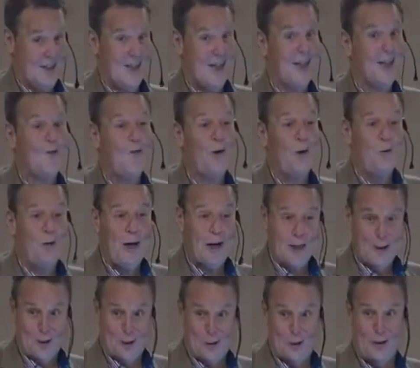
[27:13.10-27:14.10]
These next
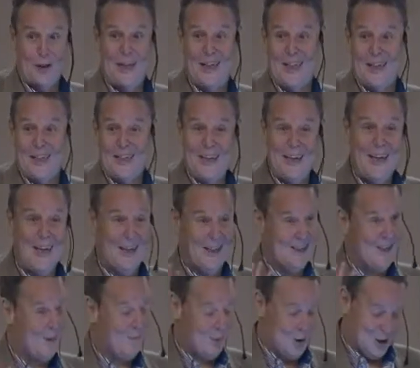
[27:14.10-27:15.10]
few weeks are going to get
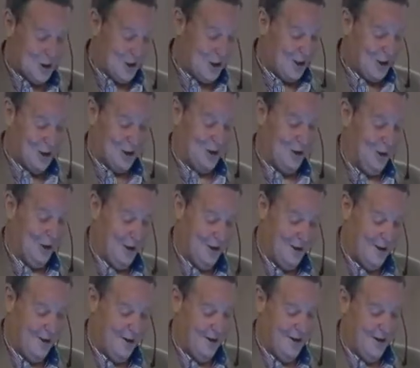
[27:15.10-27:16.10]
intense. I'm just telling
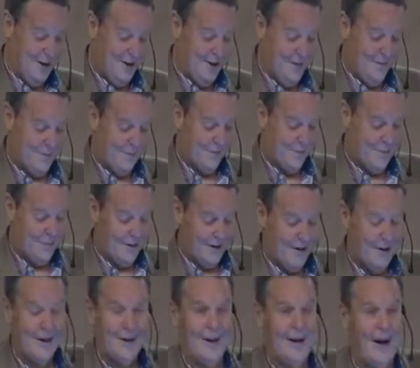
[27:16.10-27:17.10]

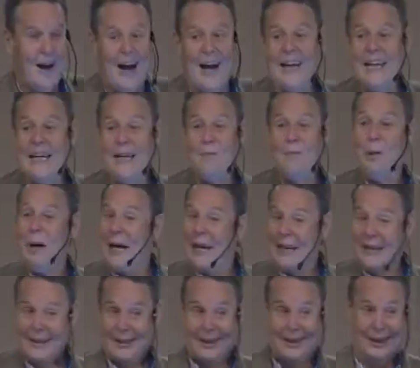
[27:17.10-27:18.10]
you. Now, I
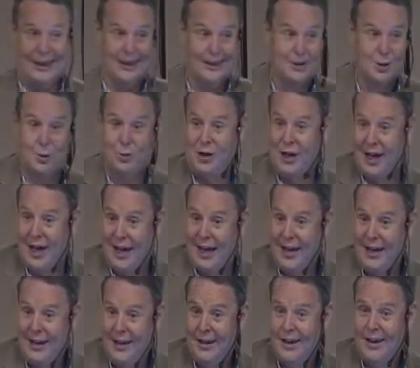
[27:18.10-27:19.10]
didn't pick this,
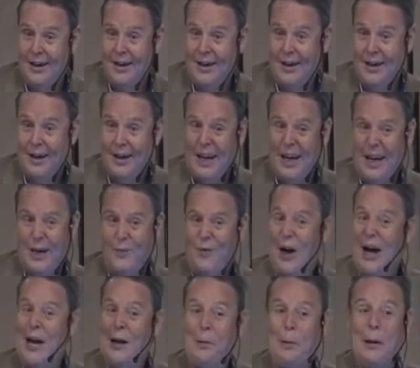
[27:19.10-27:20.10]
okay?
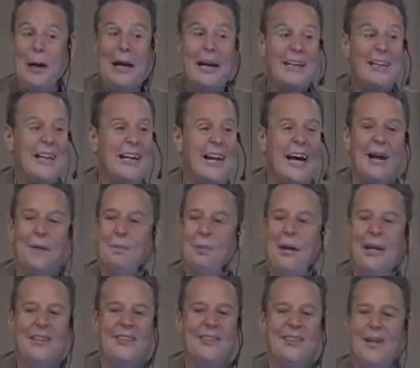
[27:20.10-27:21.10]
If I'd have picked it,
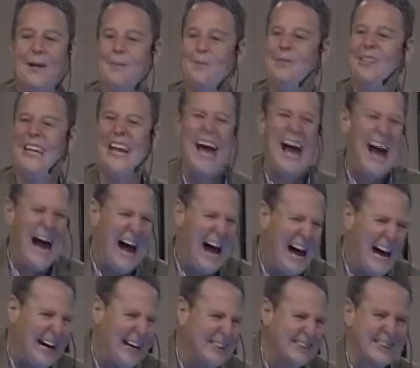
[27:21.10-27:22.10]
I'd pick something
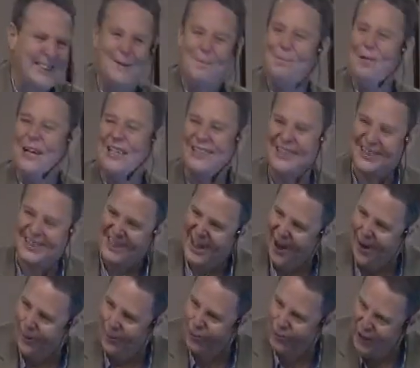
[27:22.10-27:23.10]
nice, something
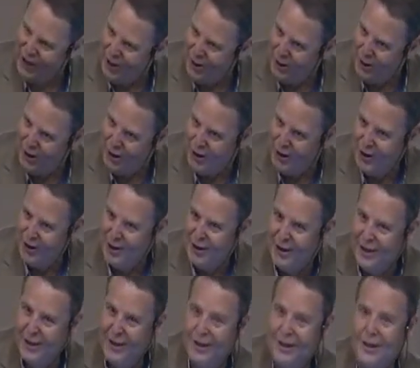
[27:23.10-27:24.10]
makes us all feel
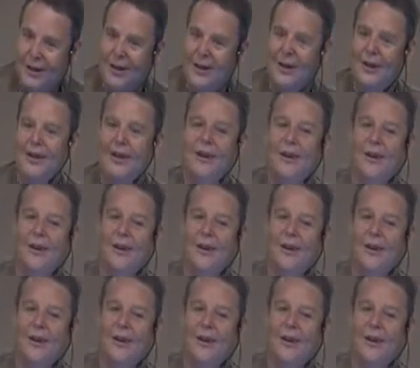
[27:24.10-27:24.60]
good.